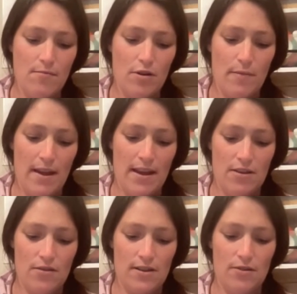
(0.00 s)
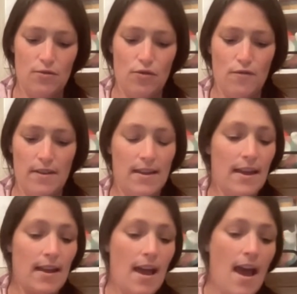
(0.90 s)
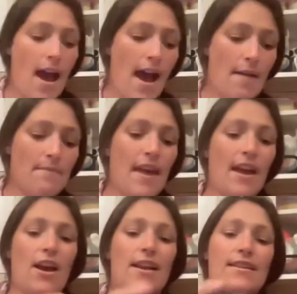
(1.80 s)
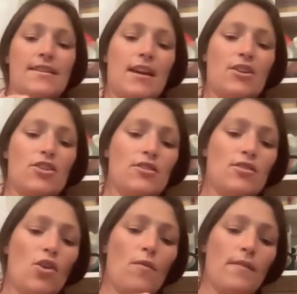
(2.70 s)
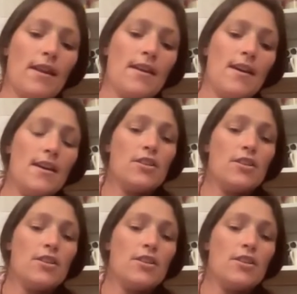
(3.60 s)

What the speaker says: put it back under its little groovy thing, that kind of suctions on there.